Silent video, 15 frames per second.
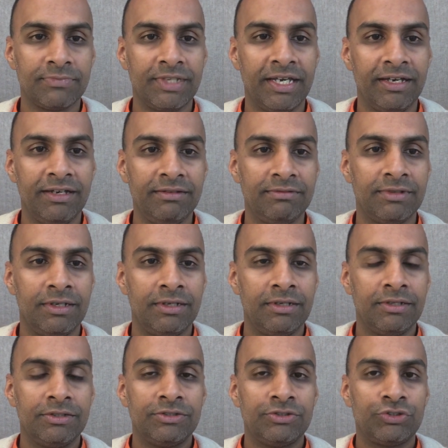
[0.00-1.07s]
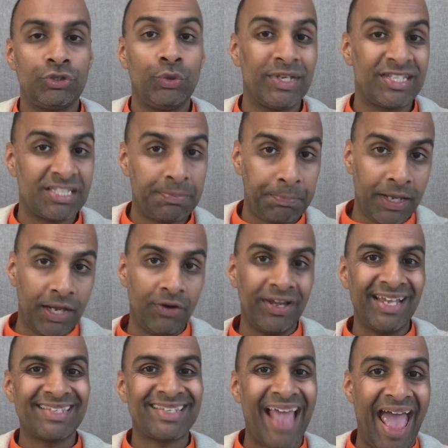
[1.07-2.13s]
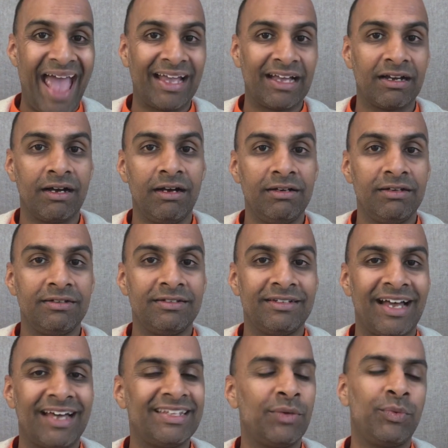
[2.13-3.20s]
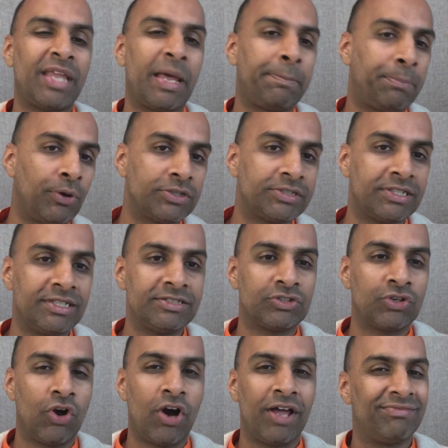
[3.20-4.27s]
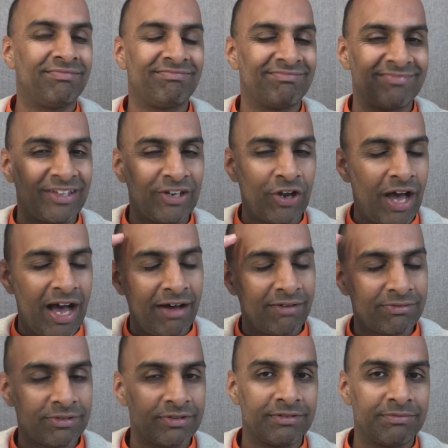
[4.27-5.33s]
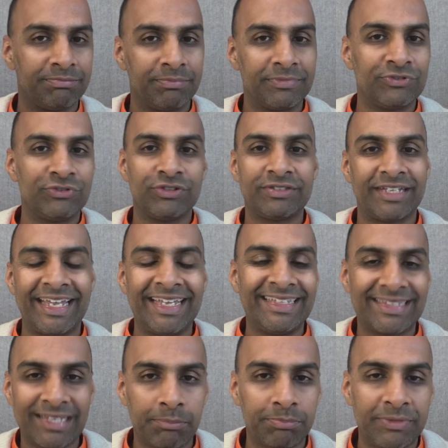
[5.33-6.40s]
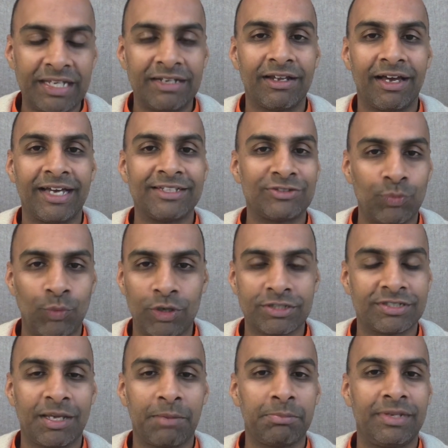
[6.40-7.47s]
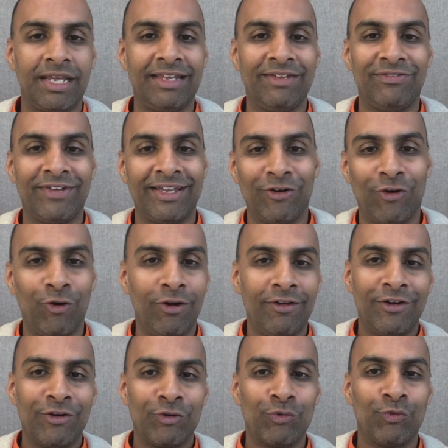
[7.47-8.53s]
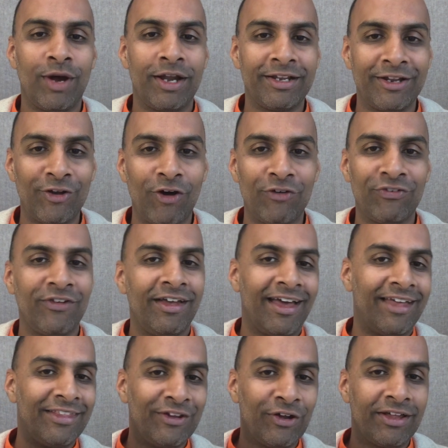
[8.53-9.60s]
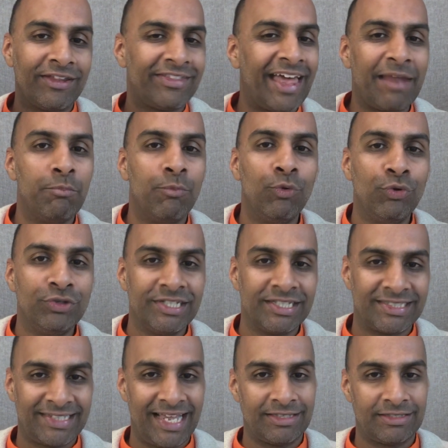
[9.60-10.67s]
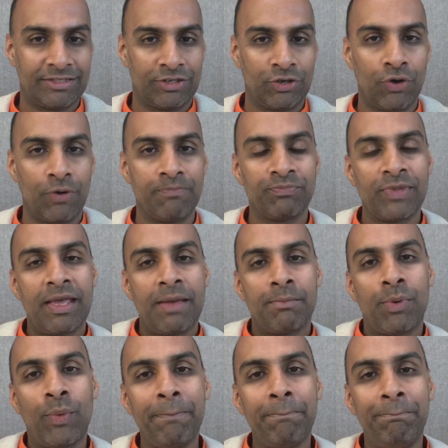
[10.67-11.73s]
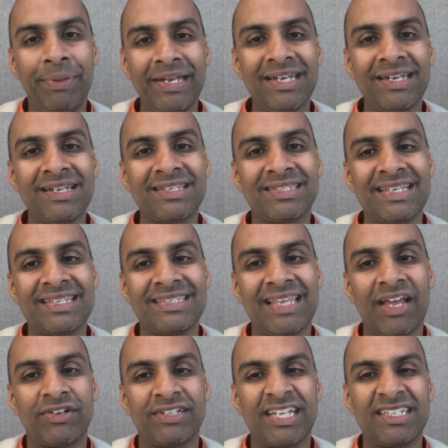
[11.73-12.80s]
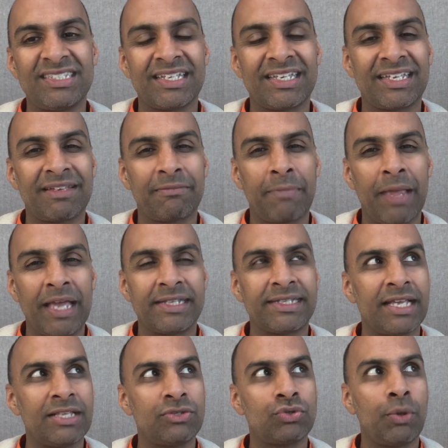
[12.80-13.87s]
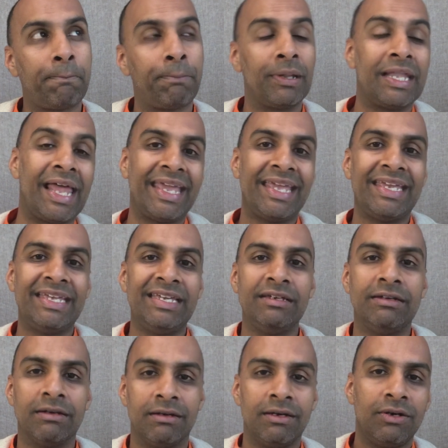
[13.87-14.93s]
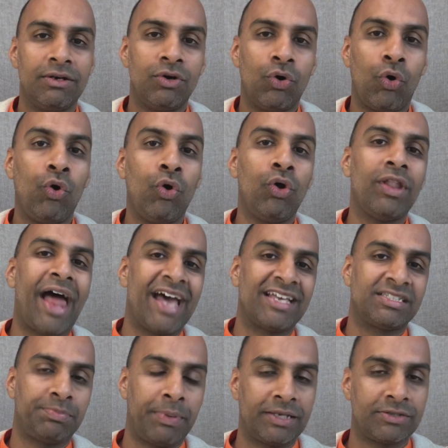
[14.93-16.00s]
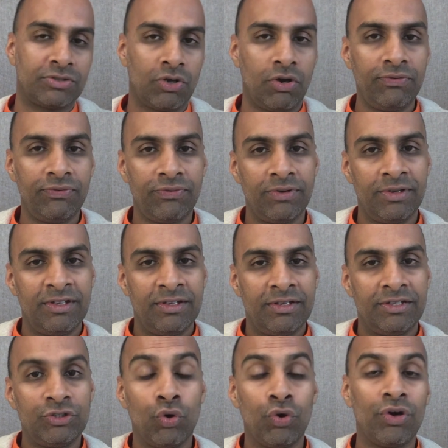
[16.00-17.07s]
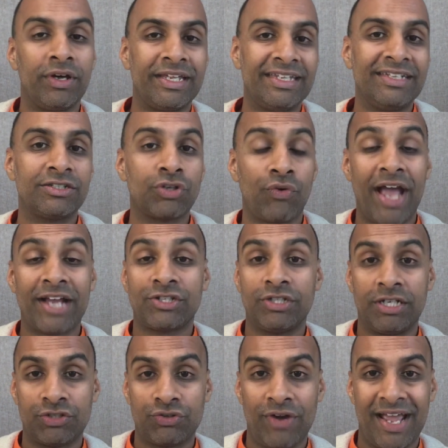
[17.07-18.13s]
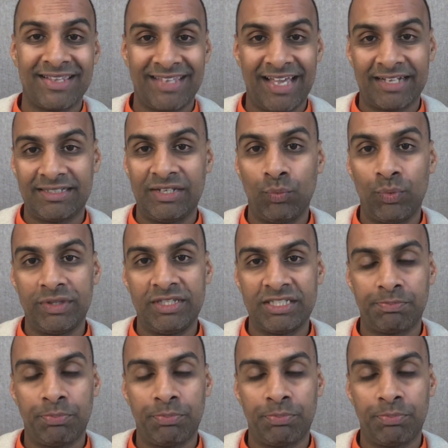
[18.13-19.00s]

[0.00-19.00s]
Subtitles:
Yeah? So you experience anger, and then when that person is gone, after you just eat something nice or watch some TV or run it off, and then that mood just tends to go. But when bitterness is there, it tends to plague all aspects of your interaction and transacting with this